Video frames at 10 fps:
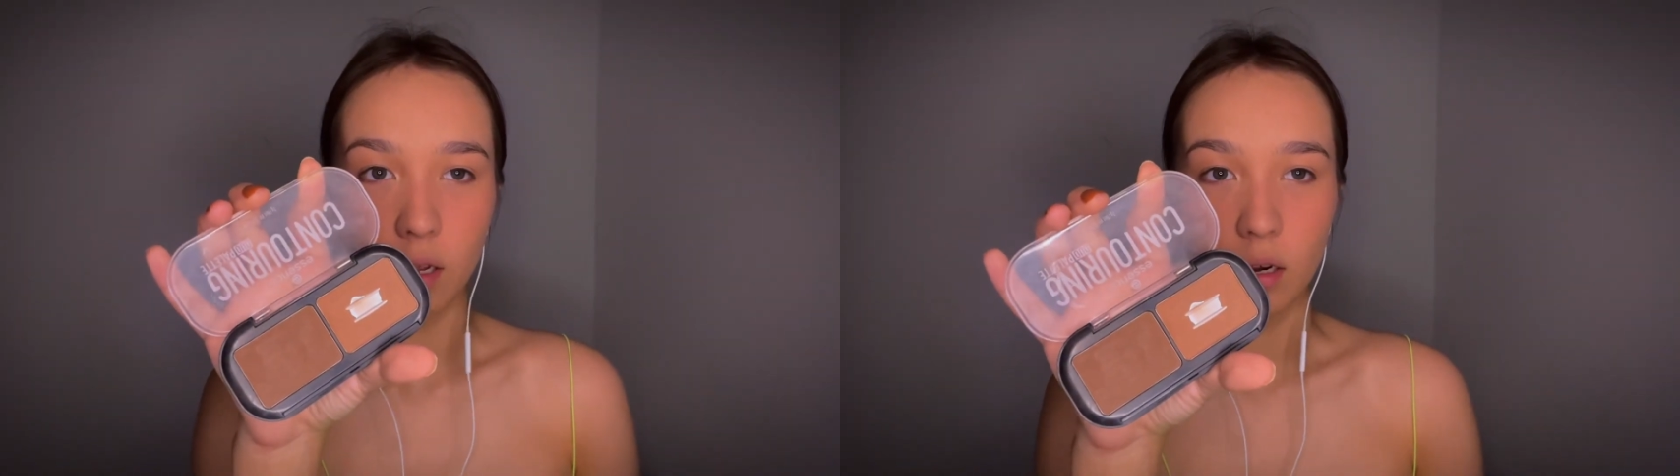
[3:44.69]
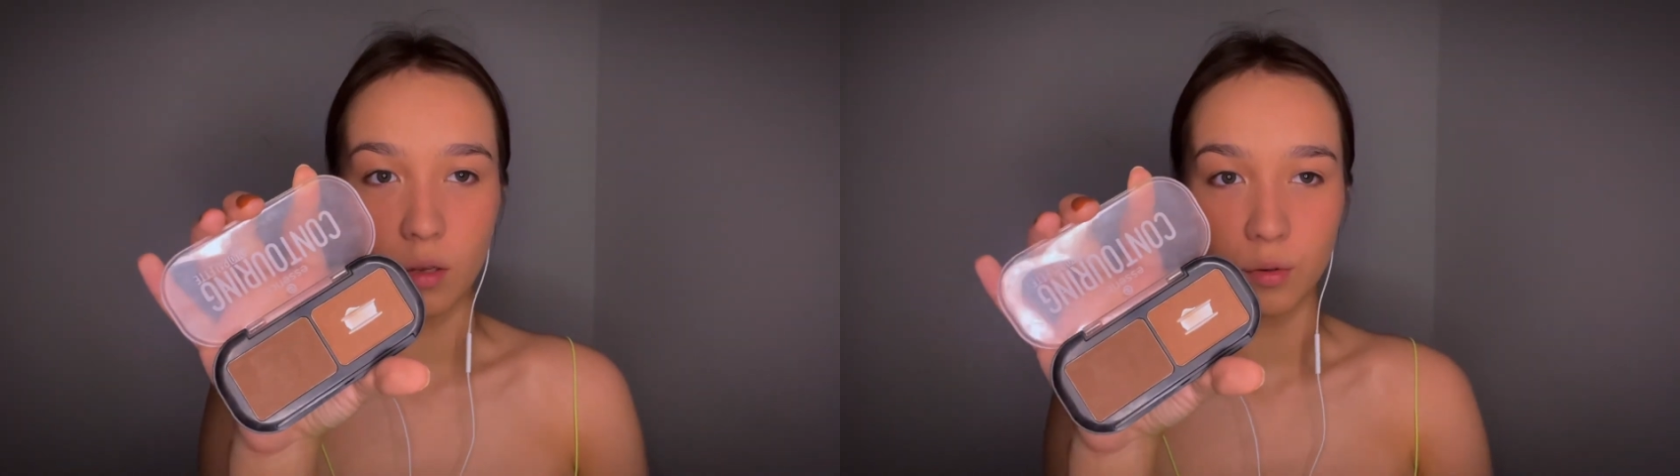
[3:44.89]

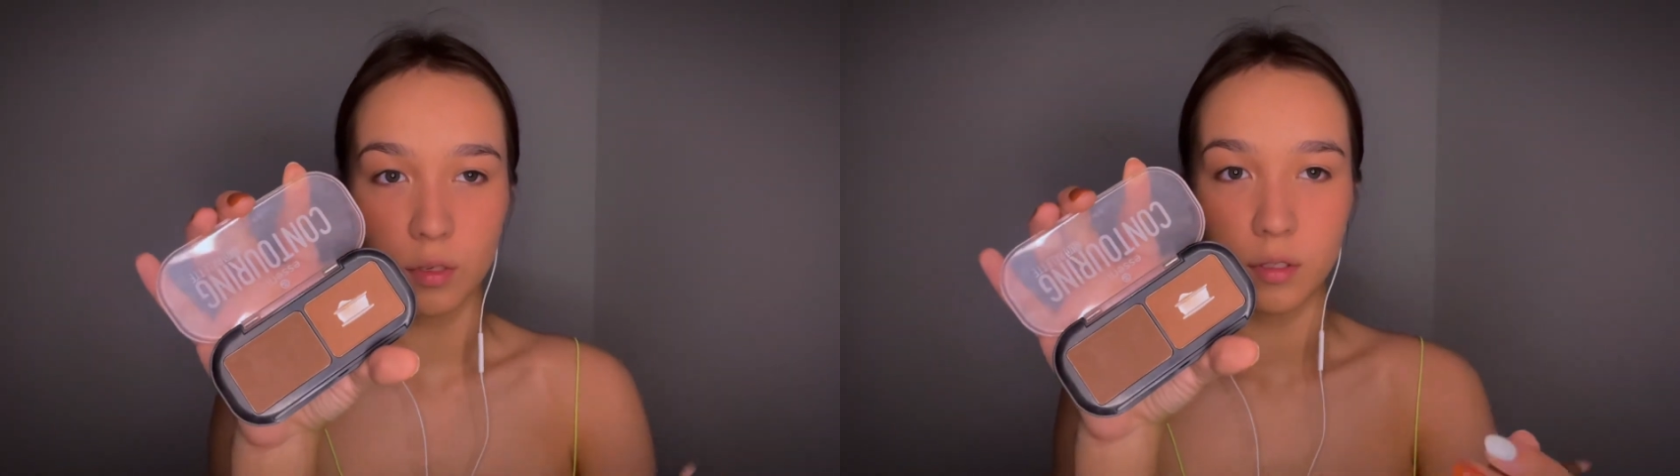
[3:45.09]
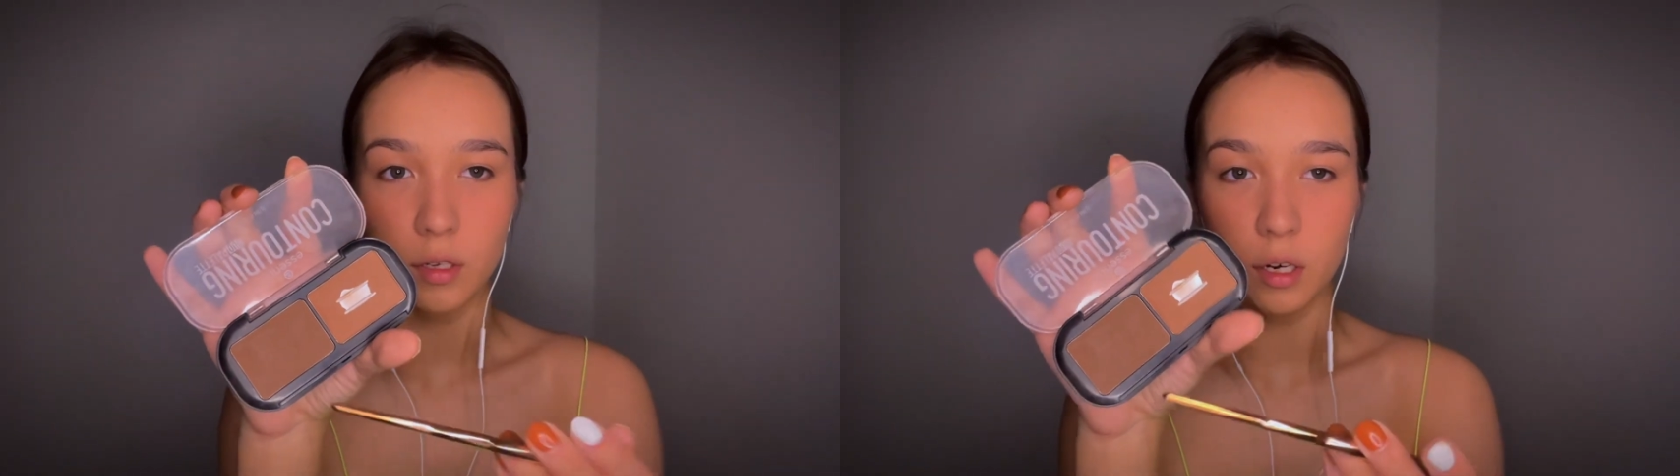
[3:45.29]
and I use
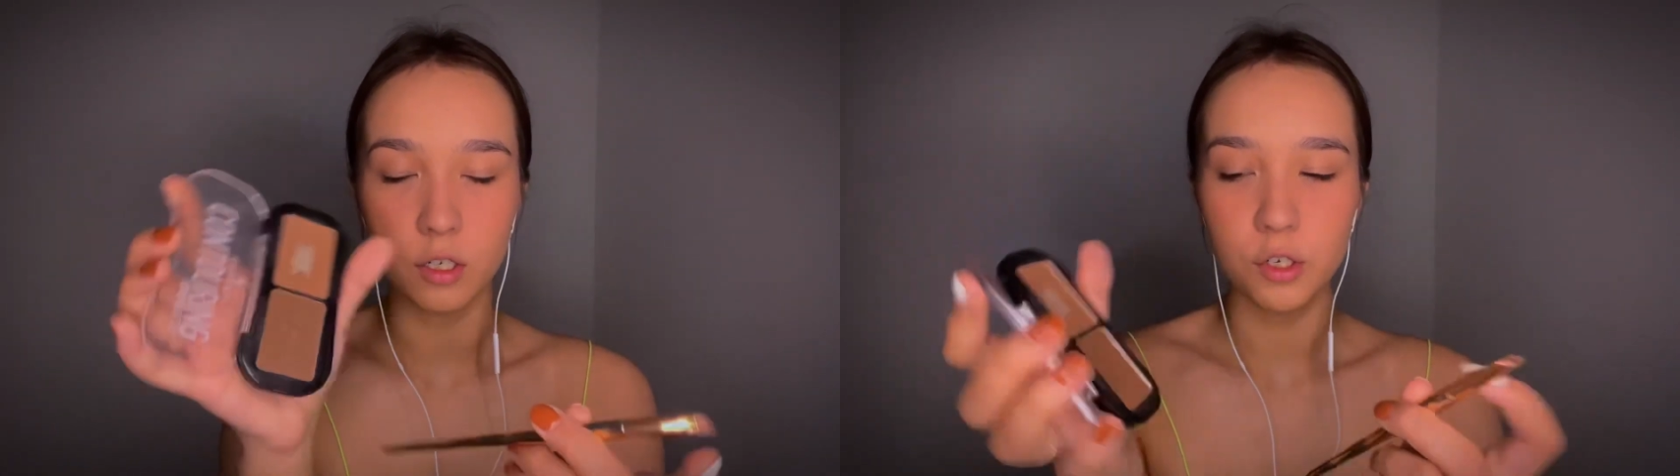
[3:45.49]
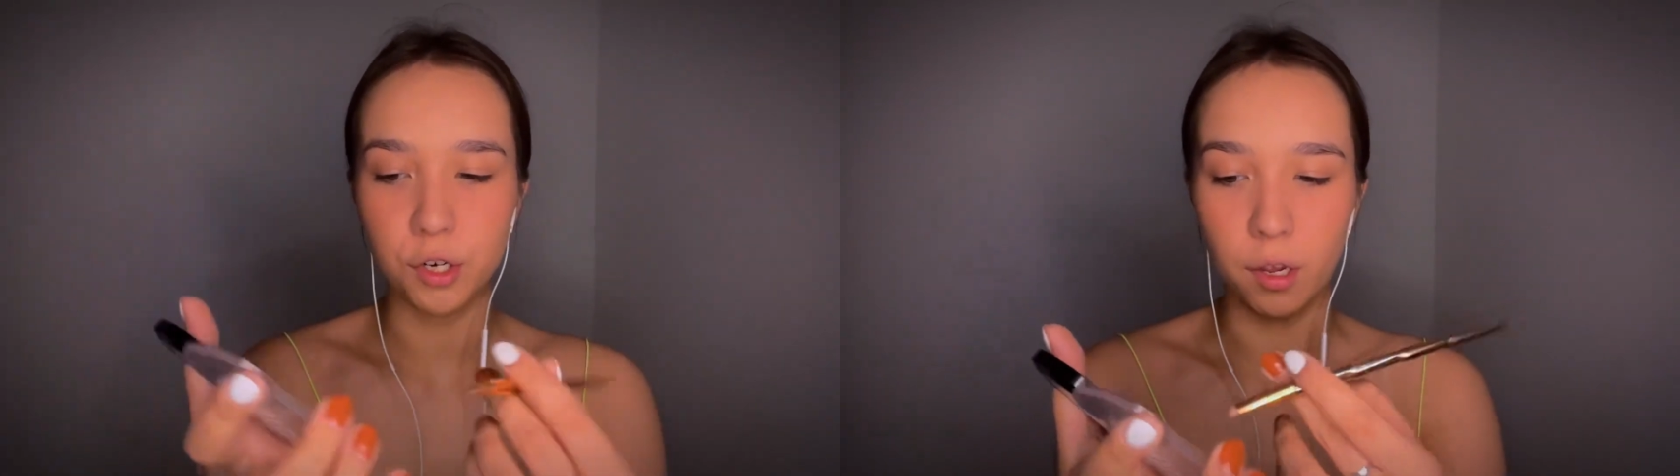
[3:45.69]
this dark
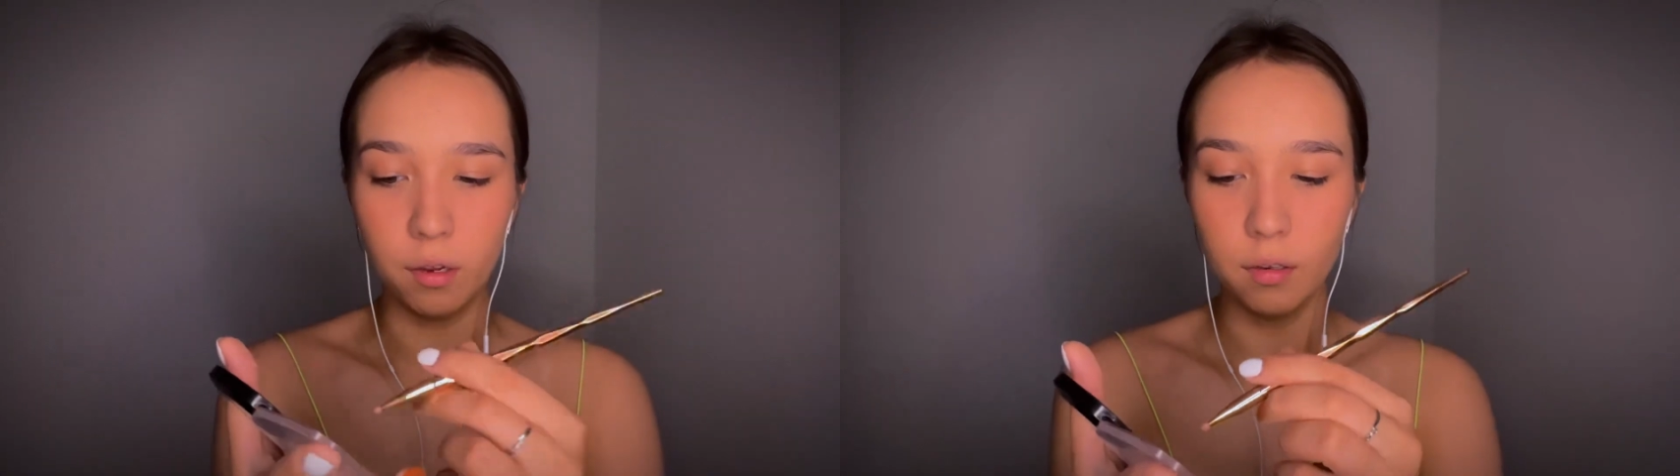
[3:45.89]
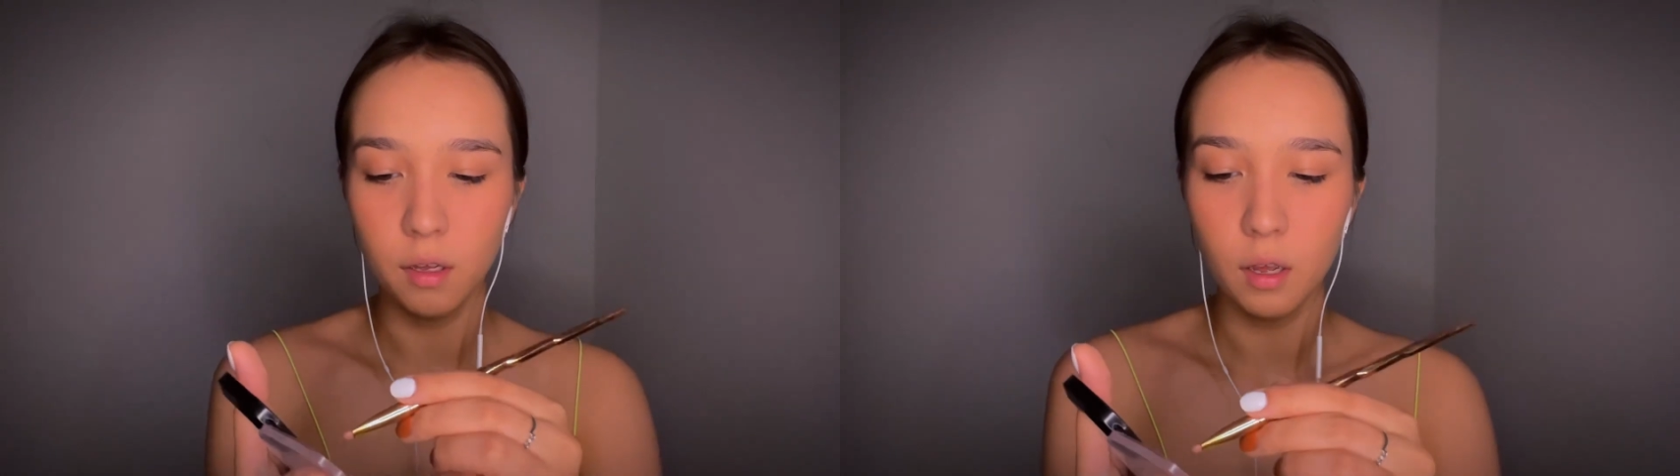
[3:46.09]
shade.